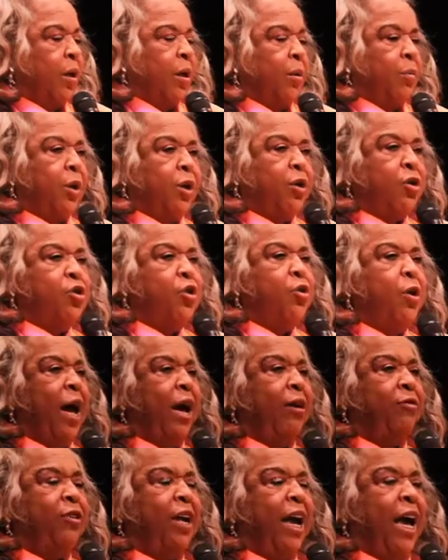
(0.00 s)
Because you
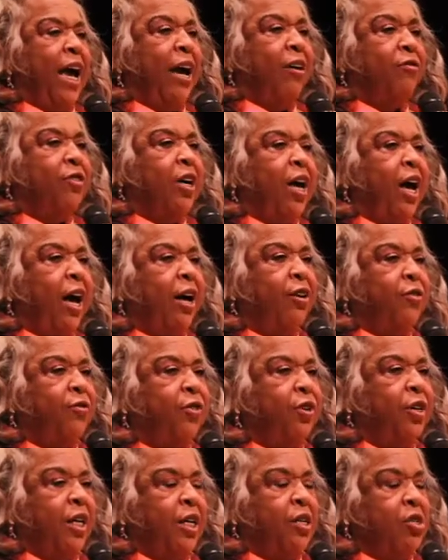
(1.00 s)
have to have
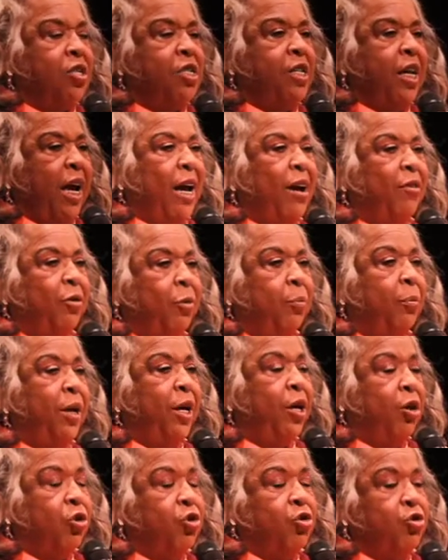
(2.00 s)
confidence to have a
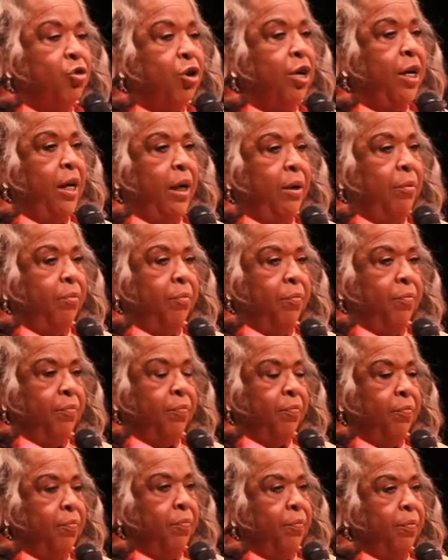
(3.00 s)
bigger dream.
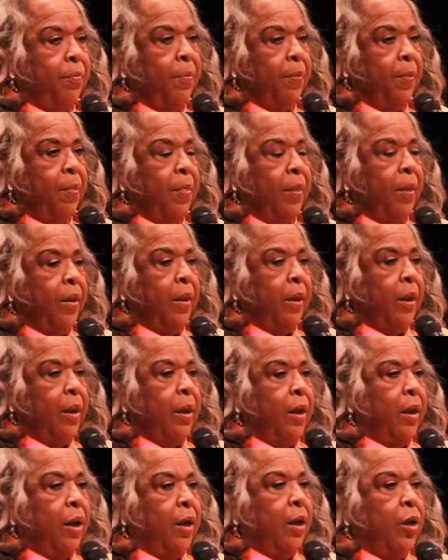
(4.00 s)

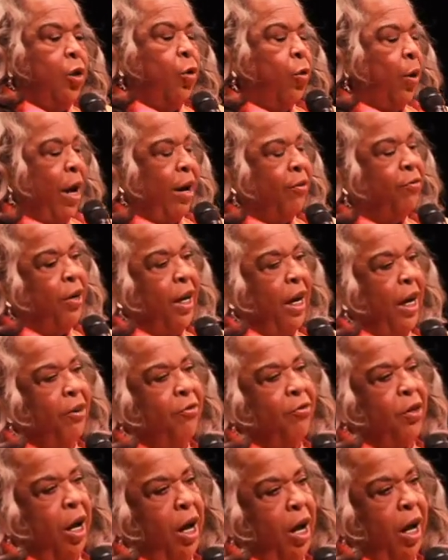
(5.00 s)
You have to
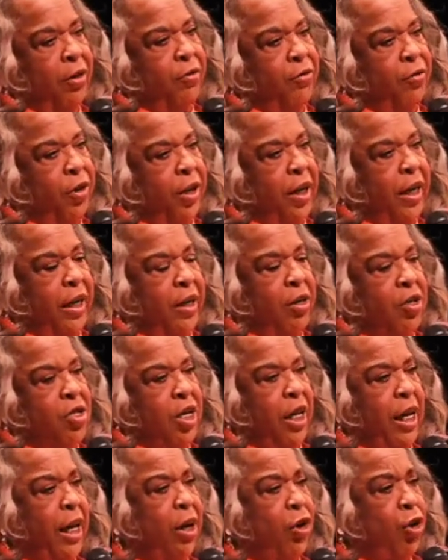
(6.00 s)
have confidence
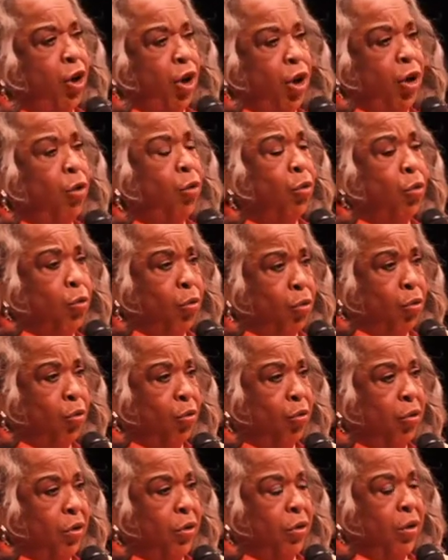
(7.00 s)
in
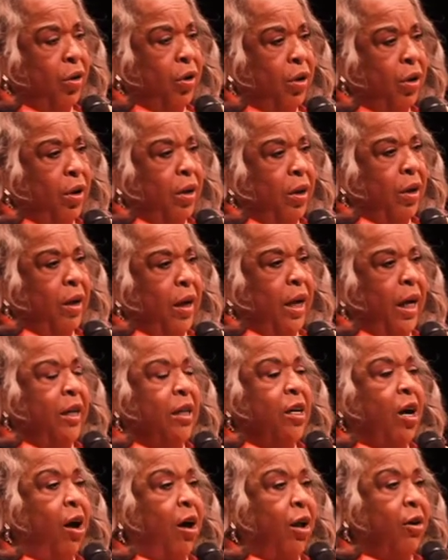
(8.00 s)
you
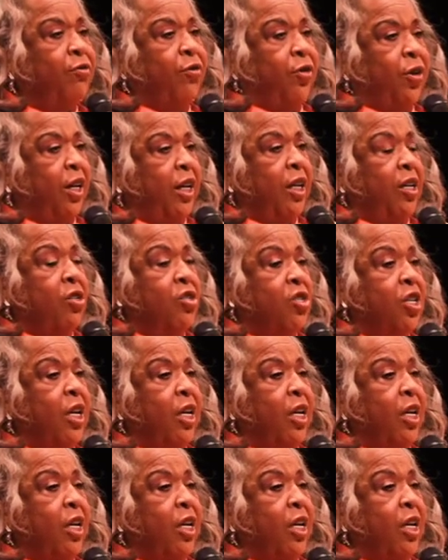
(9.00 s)
and confidence